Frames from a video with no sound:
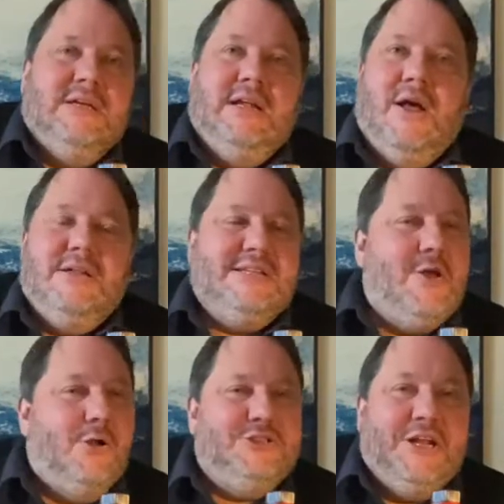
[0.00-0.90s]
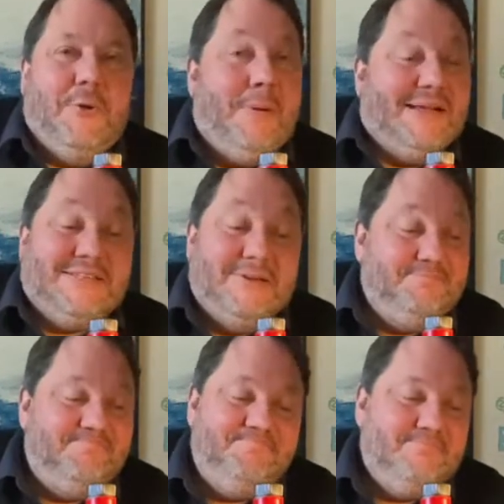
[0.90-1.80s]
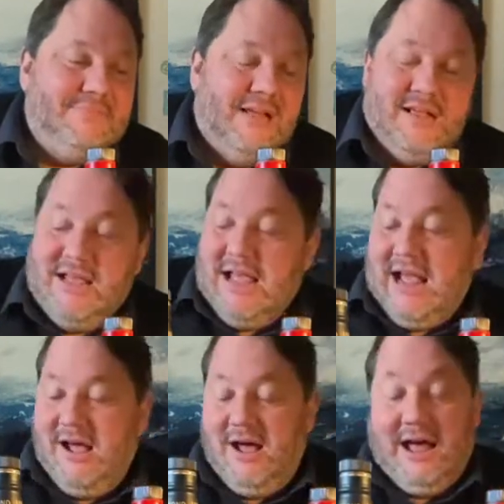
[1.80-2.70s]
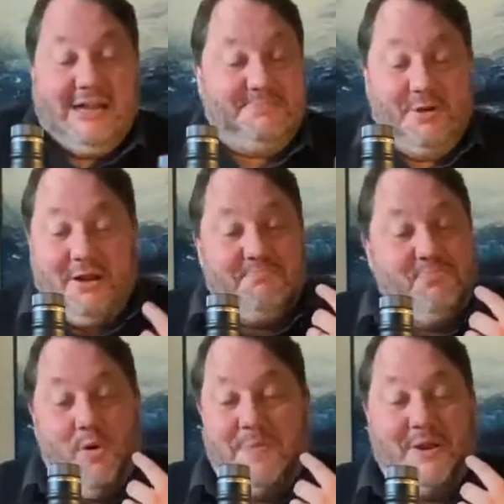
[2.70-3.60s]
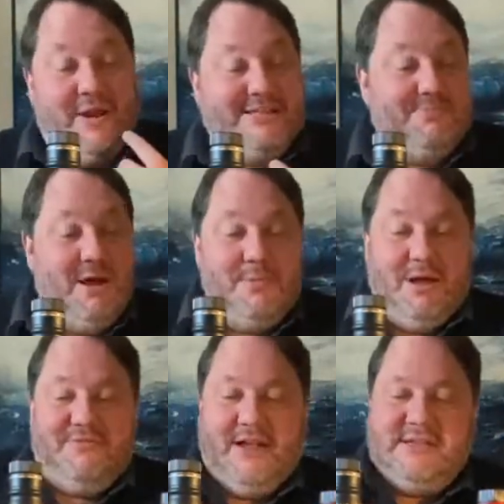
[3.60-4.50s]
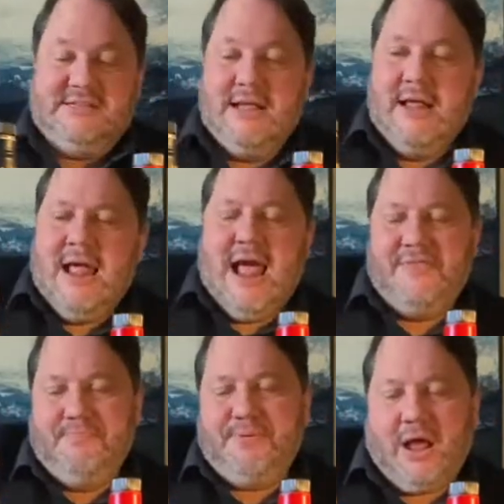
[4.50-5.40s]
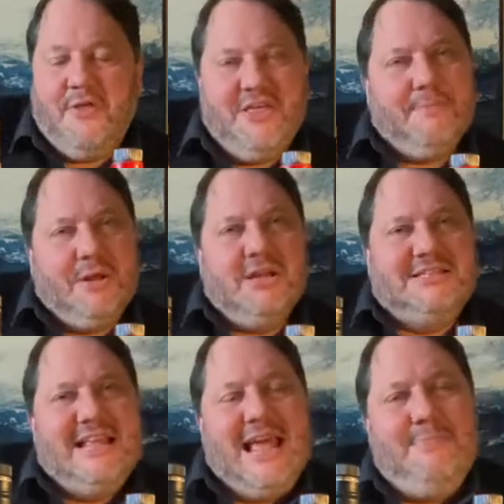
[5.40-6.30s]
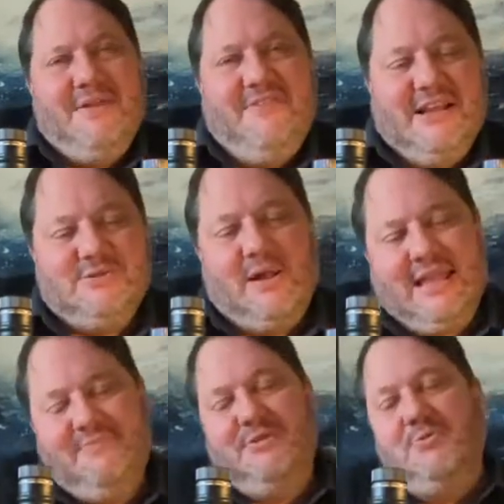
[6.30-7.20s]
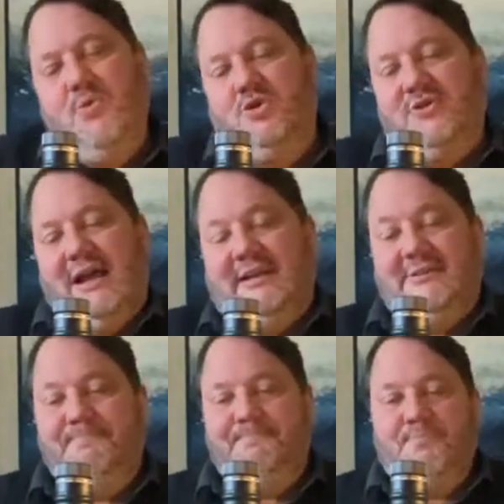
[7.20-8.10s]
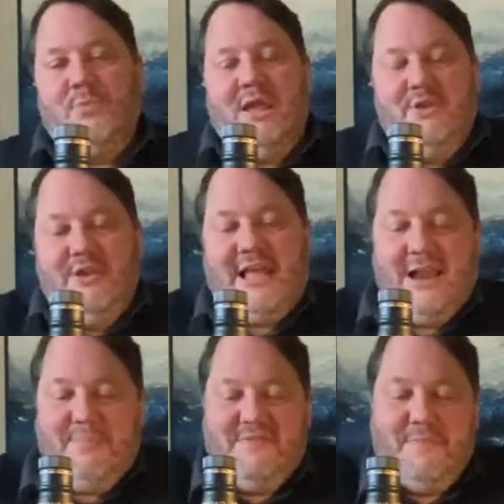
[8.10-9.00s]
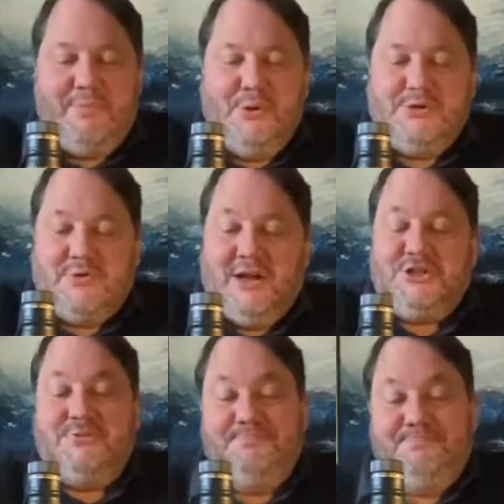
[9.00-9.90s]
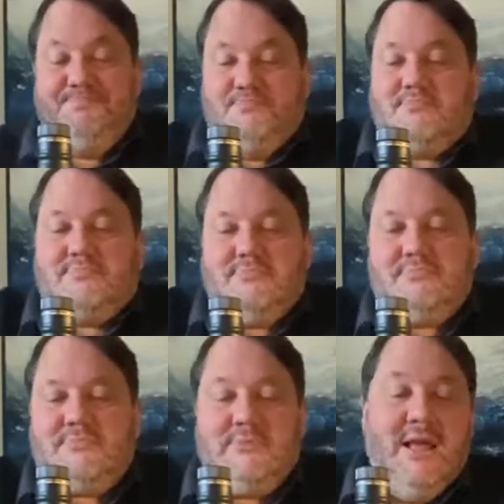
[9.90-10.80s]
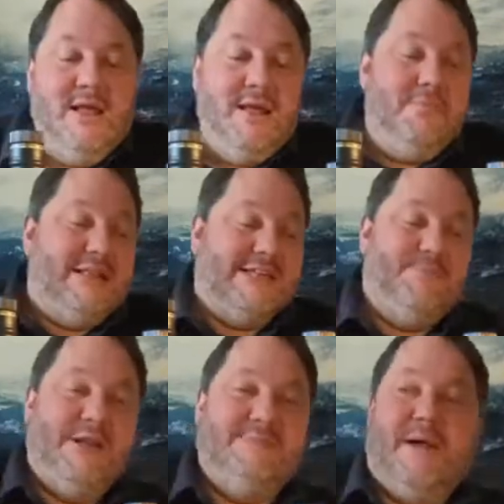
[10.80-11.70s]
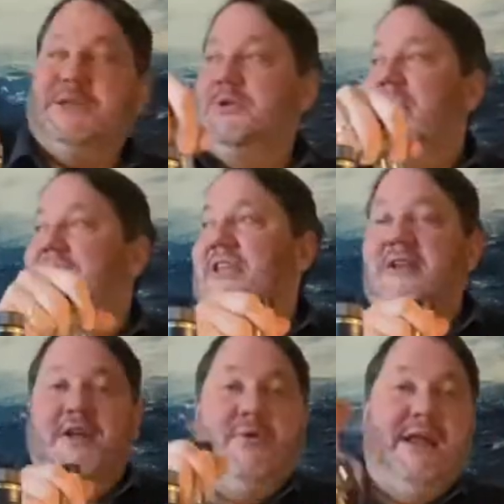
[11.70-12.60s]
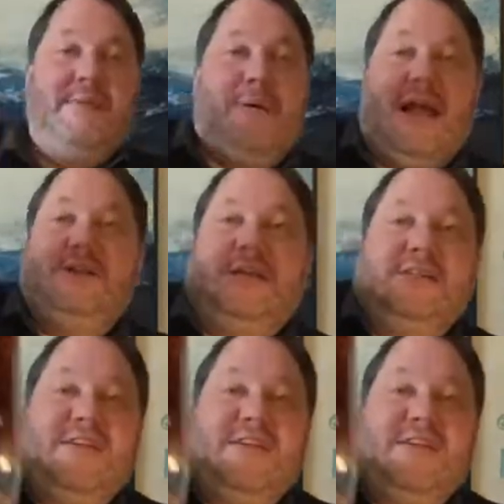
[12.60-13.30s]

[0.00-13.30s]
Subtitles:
You know, it's Kochi or better. And it's put a whopping great smile on my face. And I think because of the ABV as well, even with the water added, you get a bit of a booze rush. But that's pretty special. I think you'll agree. The packaging's